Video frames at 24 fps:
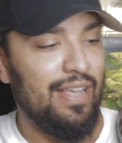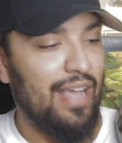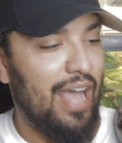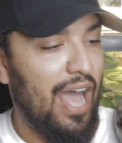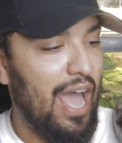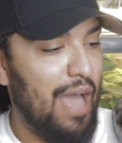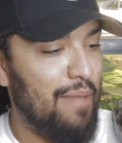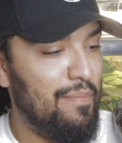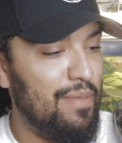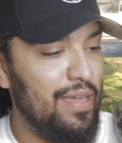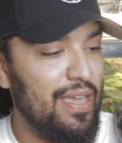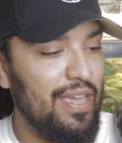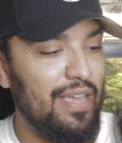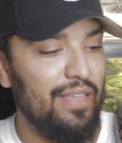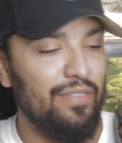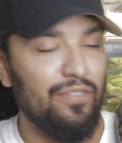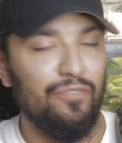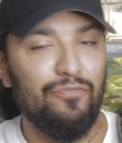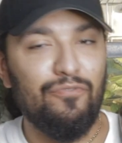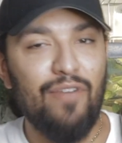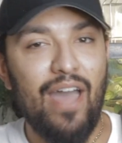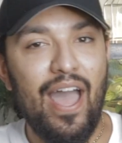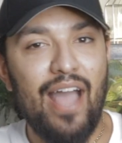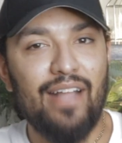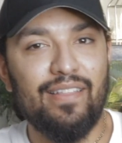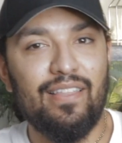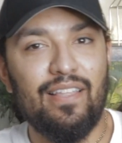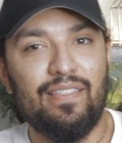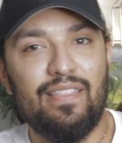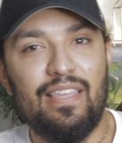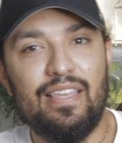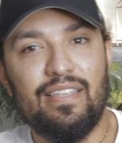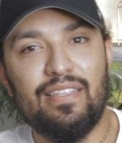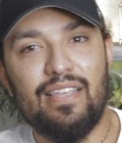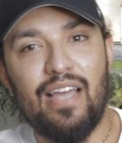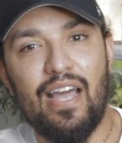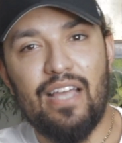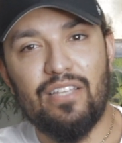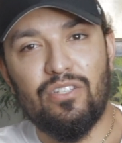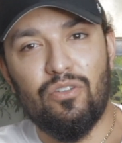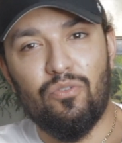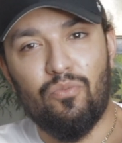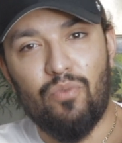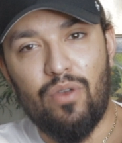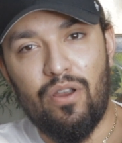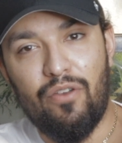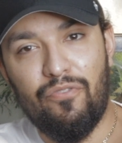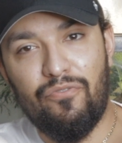I mean, the fact that these guys are
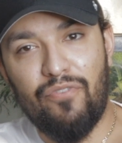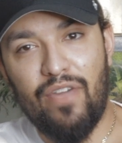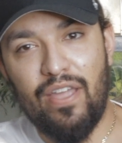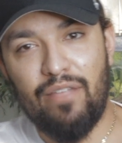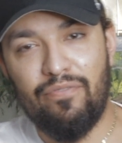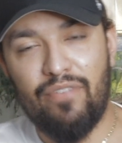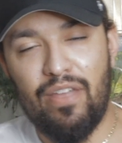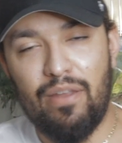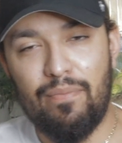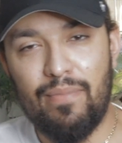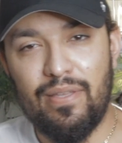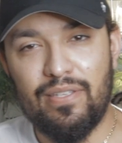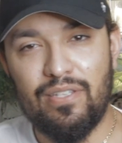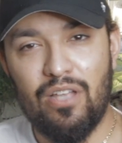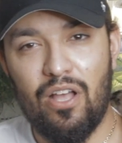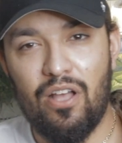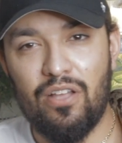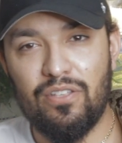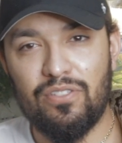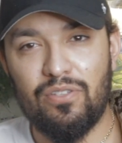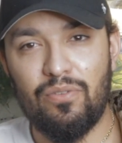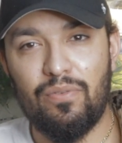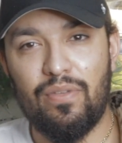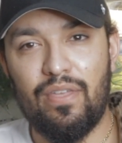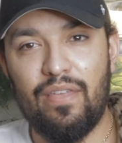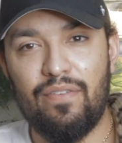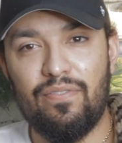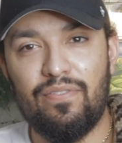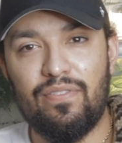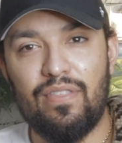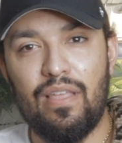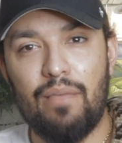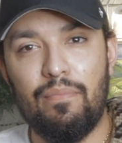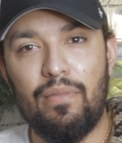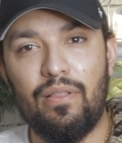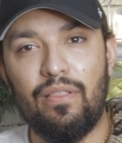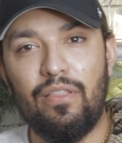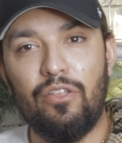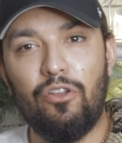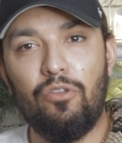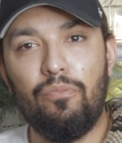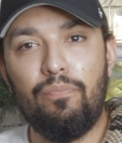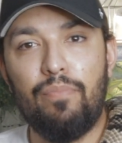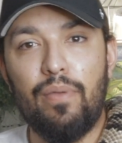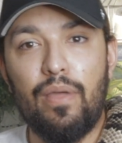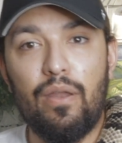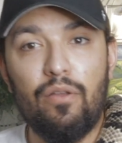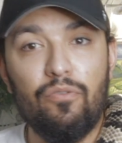rear-fanged venomous also gives them a
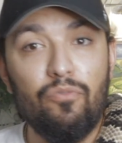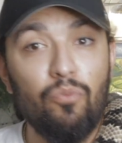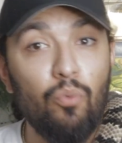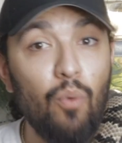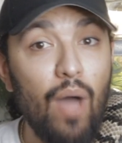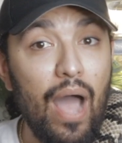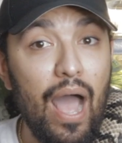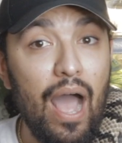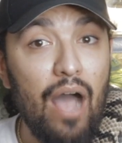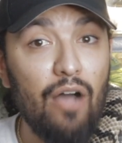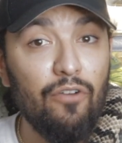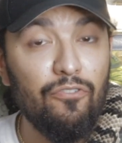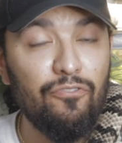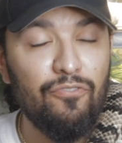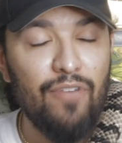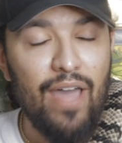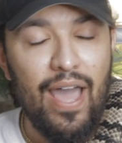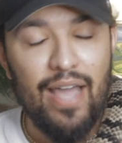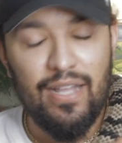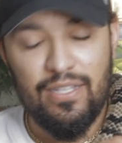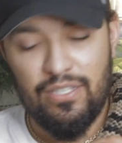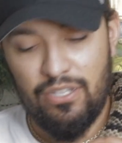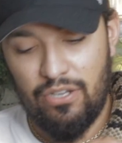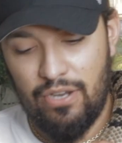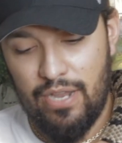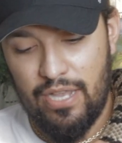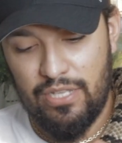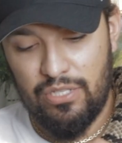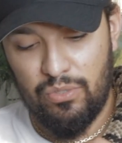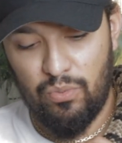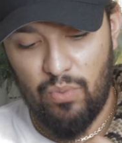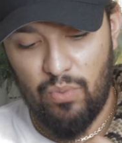little bit of wow factor as